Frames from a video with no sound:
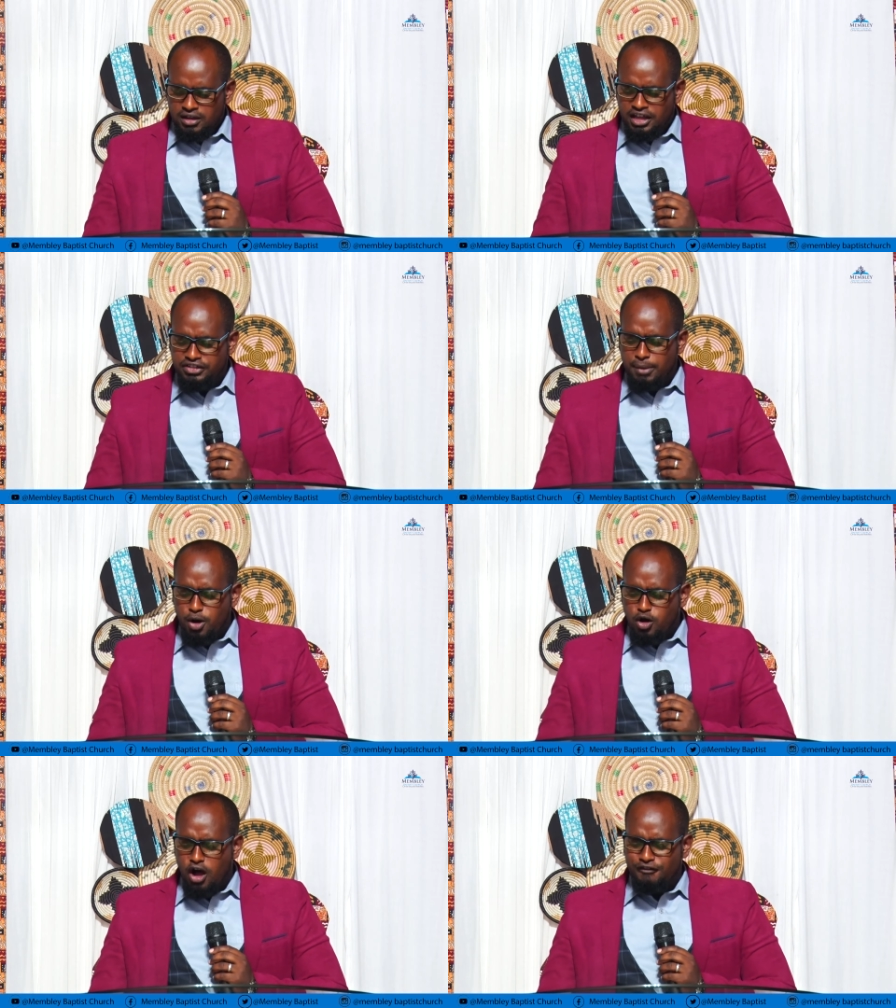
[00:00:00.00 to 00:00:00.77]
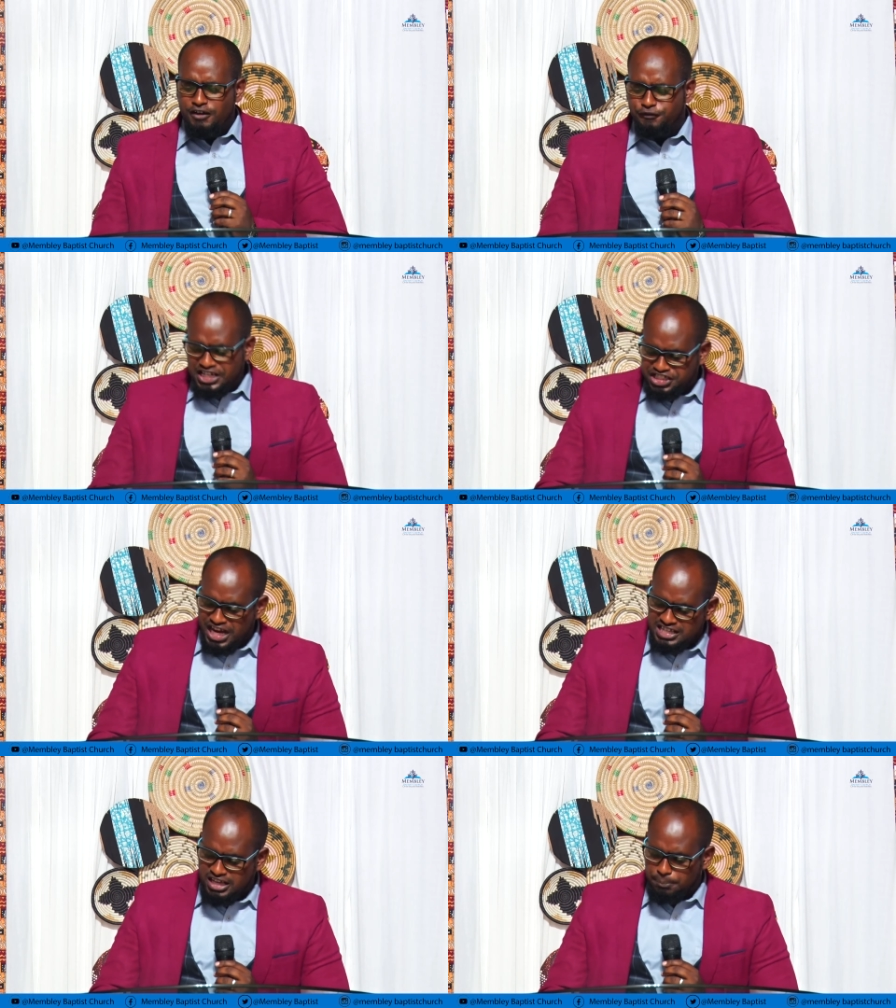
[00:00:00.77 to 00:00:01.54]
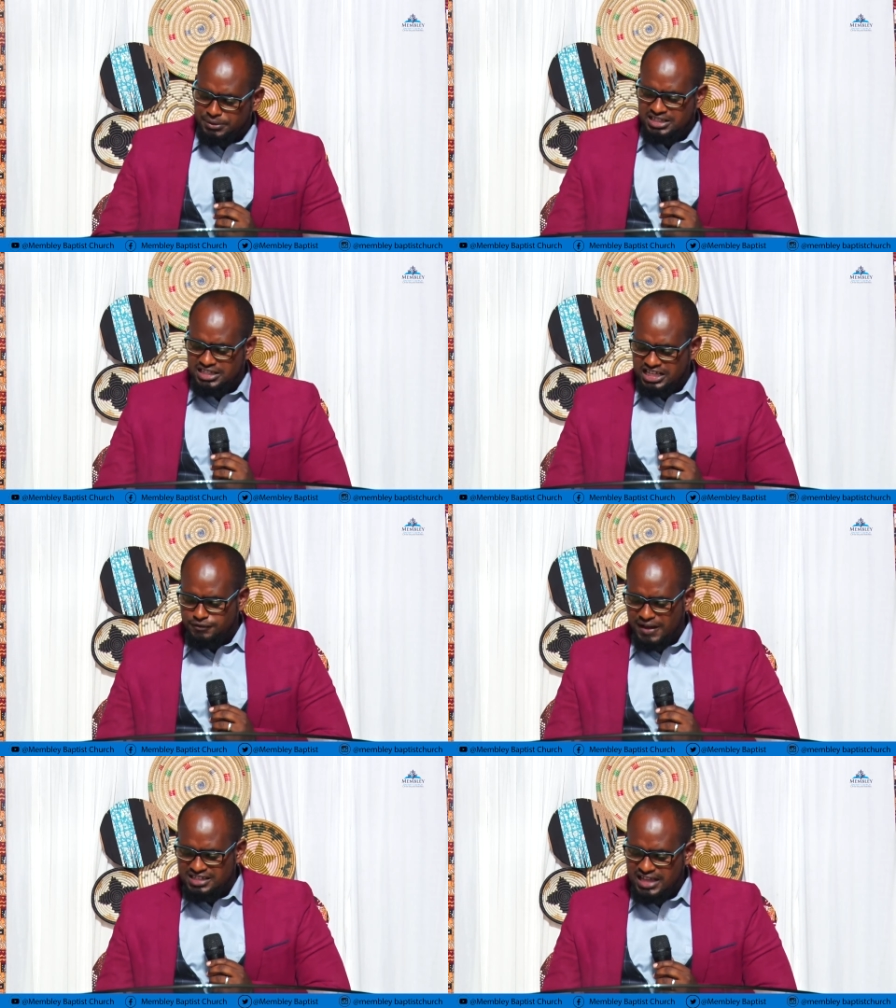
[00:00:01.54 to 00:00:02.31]
In the book of Ephesians chapter
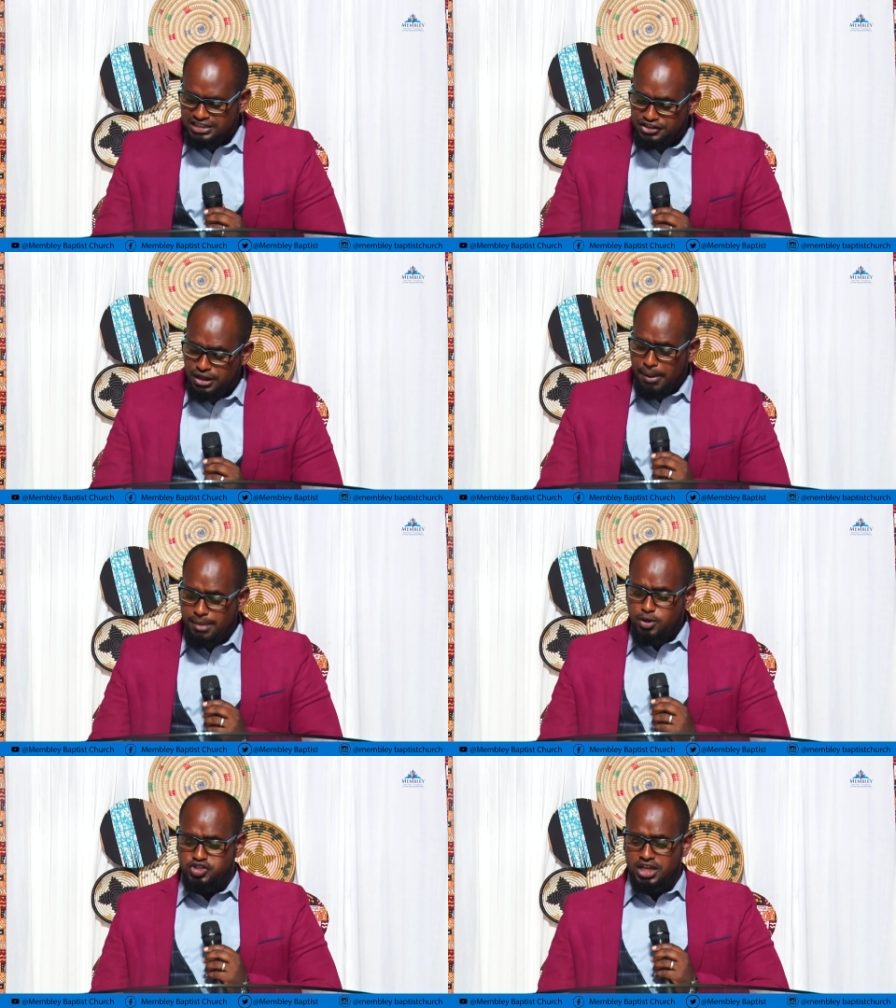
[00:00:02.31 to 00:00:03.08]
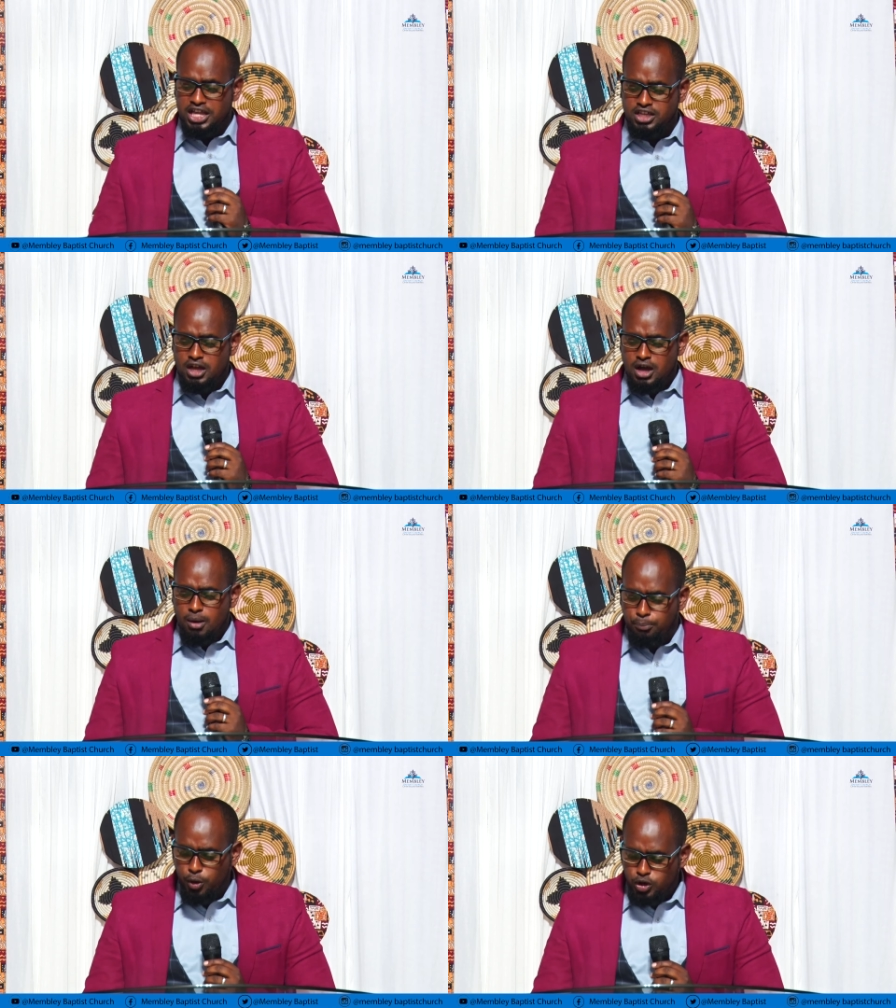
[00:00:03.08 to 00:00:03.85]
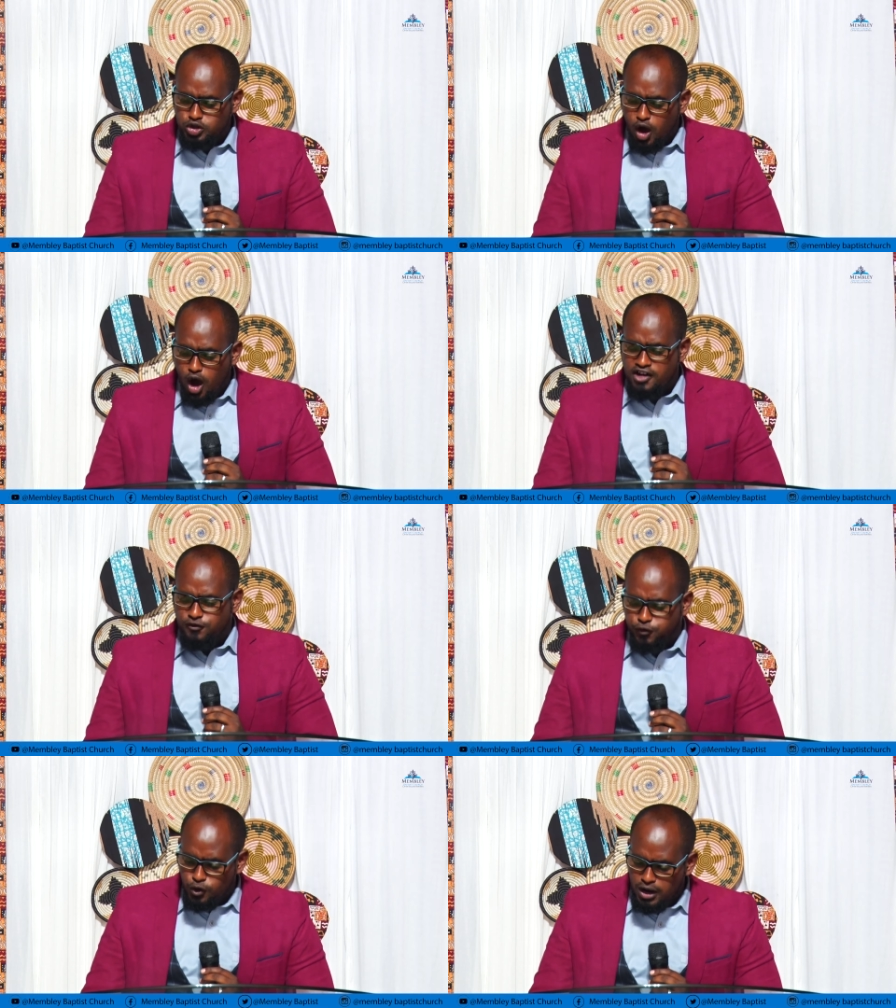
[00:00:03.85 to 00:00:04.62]
6 verse 13, the Bible says, put on
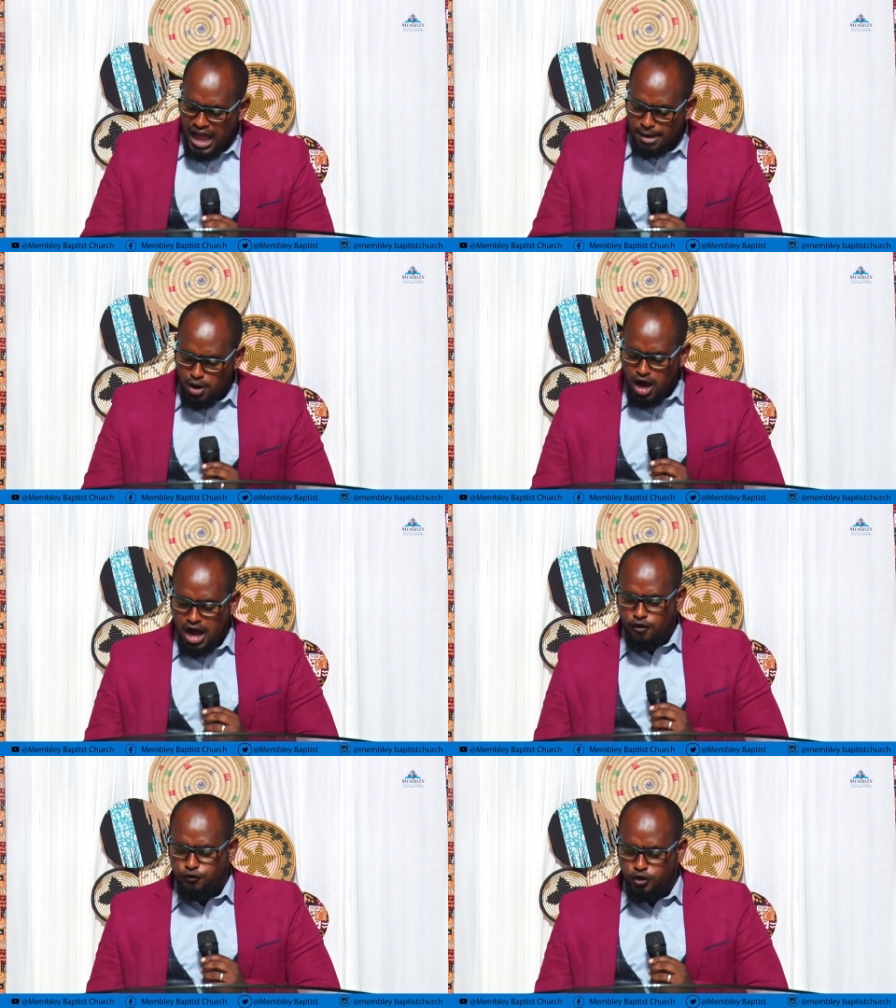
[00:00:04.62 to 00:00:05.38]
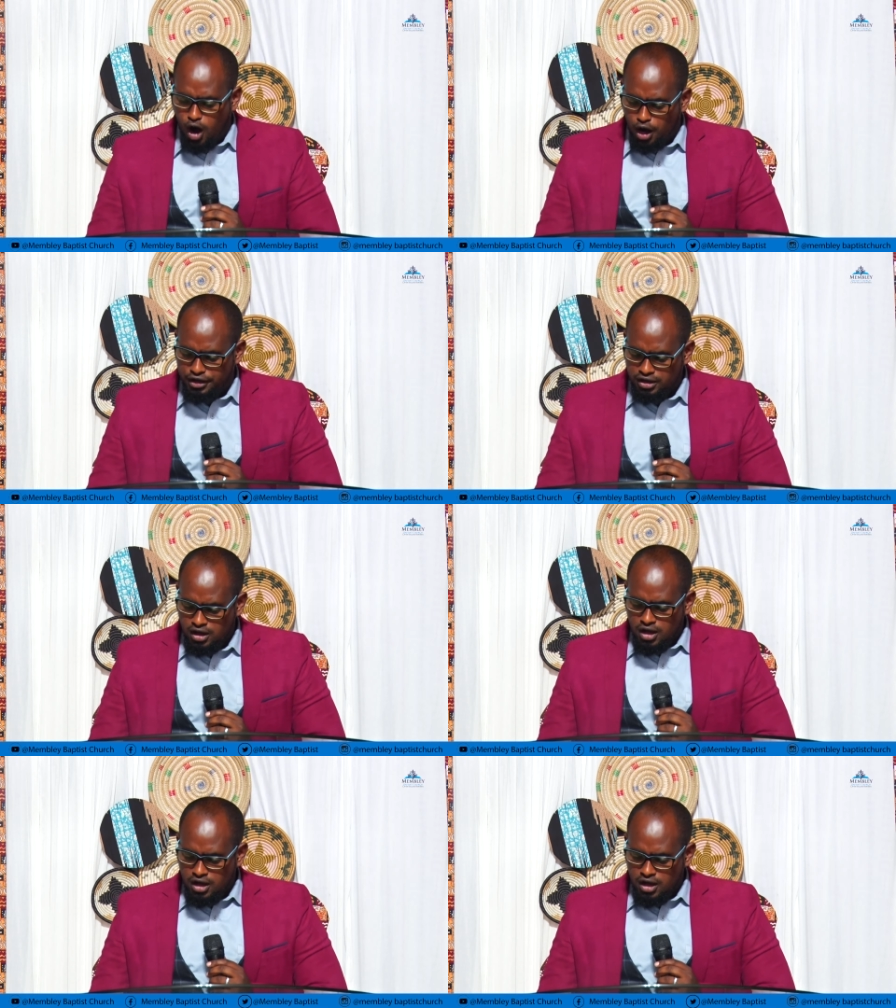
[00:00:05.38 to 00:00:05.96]
full armor of God.